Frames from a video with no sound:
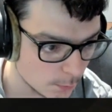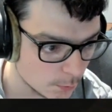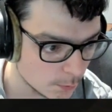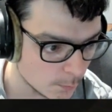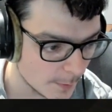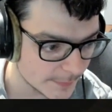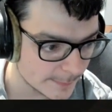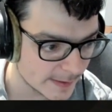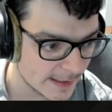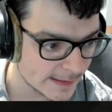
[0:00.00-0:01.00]
Ooh,
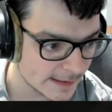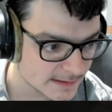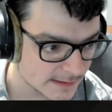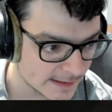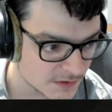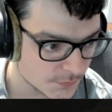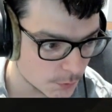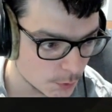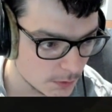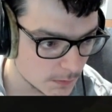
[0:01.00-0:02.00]
pumpkin pie. That's nice
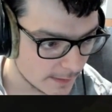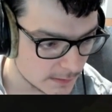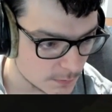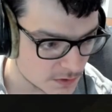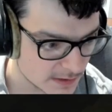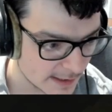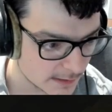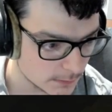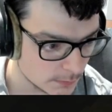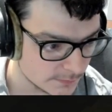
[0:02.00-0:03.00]
food. They do stack.
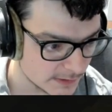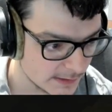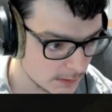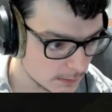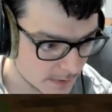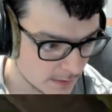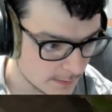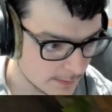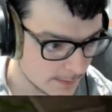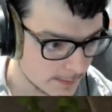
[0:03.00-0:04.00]
Lovely.
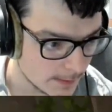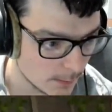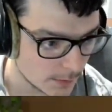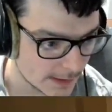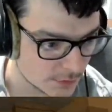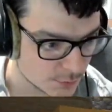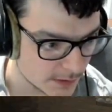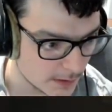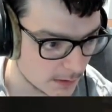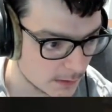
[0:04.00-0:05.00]
What else we
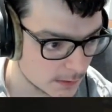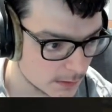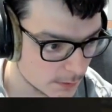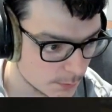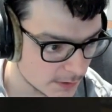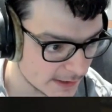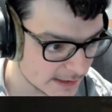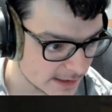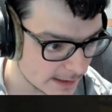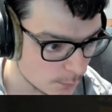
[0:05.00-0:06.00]
got? We got
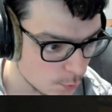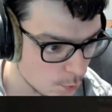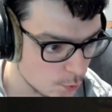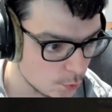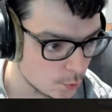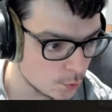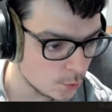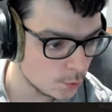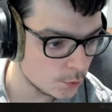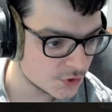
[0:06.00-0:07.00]
anything else?
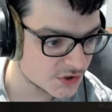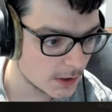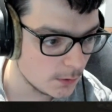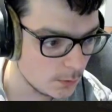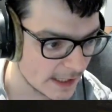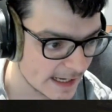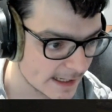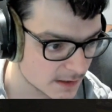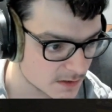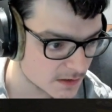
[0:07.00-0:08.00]
Ooh, stone
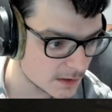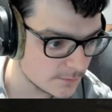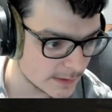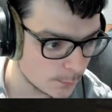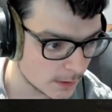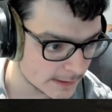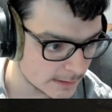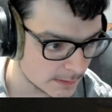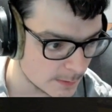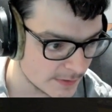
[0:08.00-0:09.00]
axe. I don't really want it
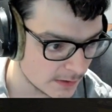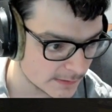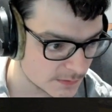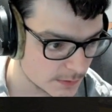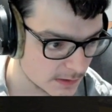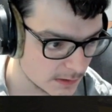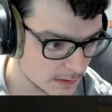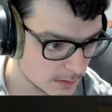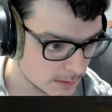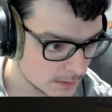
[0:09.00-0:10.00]
though, I'll be honest with you.
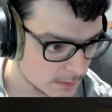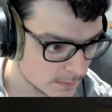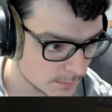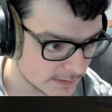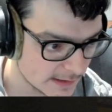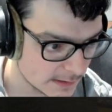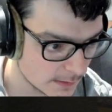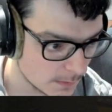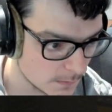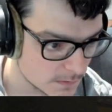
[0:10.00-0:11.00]
We'll take
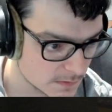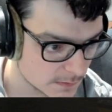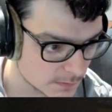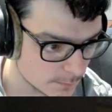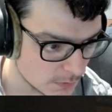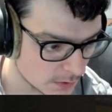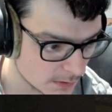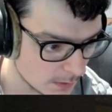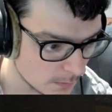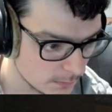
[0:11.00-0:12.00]
those. Some more
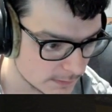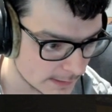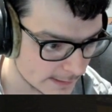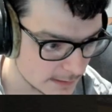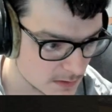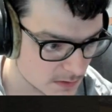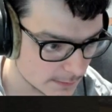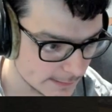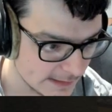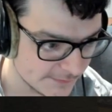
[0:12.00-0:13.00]
gold. Nice.
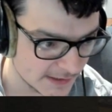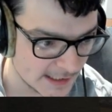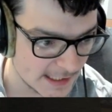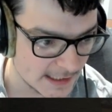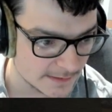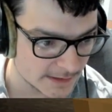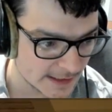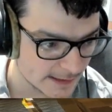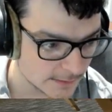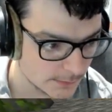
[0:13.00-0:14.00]
Leave the cake and the
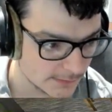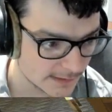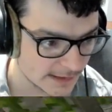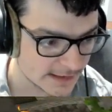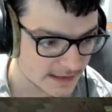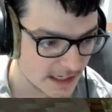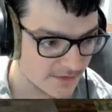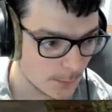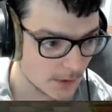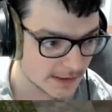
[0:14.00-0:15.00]
candles. And like I say,
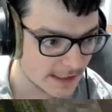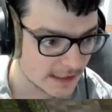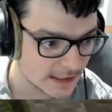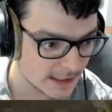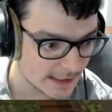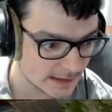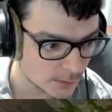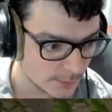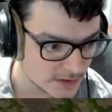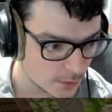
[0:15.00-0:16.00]
if I want anything, I
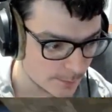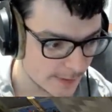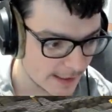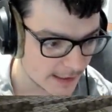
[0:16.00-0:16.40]
can always come back.